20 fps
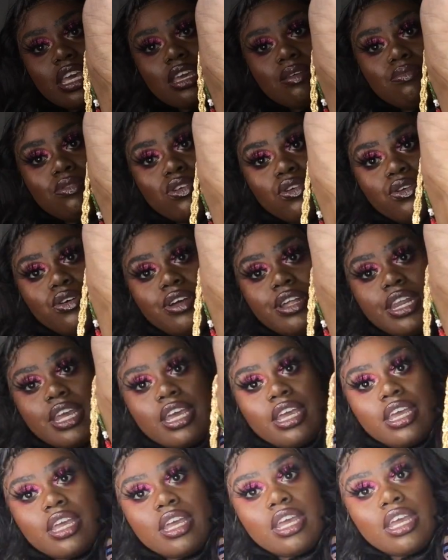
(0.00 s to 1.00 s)
Keep doing
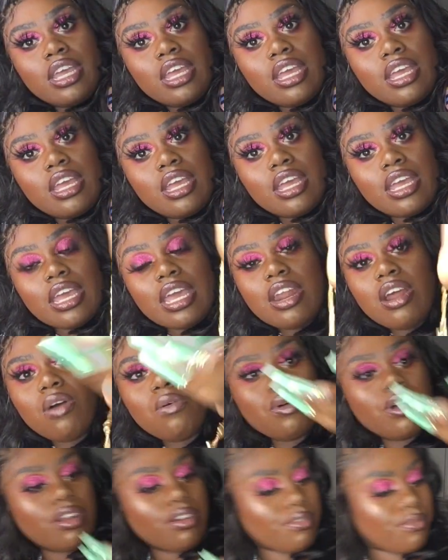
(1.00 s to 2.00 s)
it. It
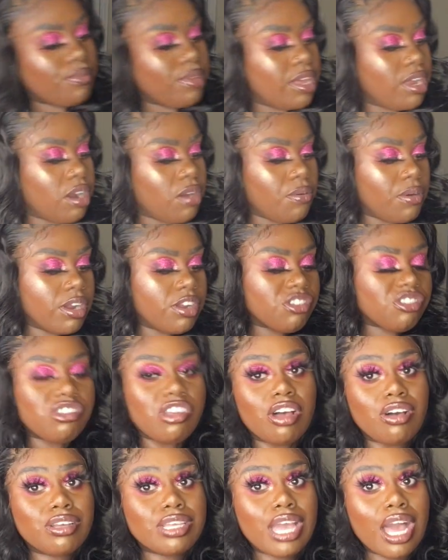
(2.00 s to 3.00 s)
don't wanna
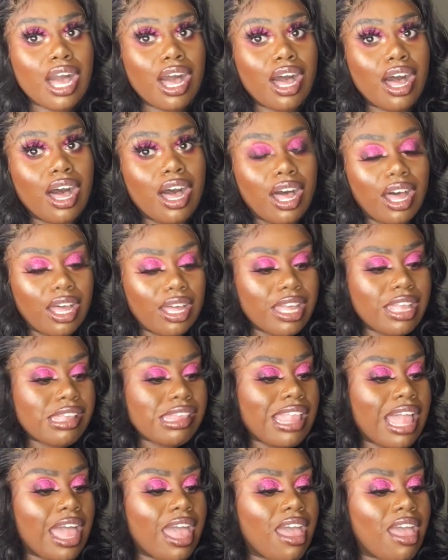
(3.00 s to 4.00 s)
show y'all.
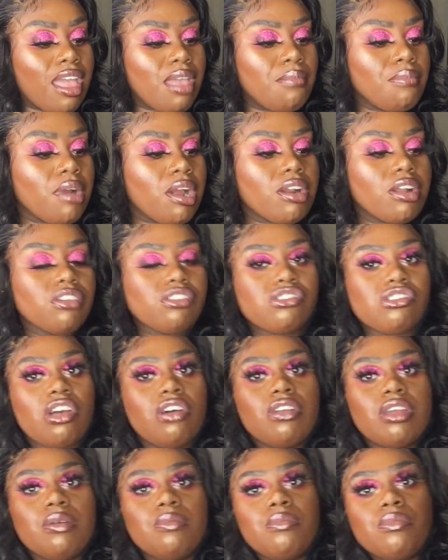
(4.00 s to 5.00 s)
It's like, hey bro, don't
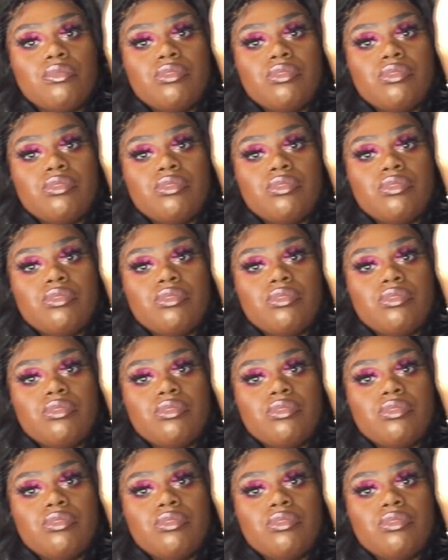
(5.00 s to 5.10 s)
show them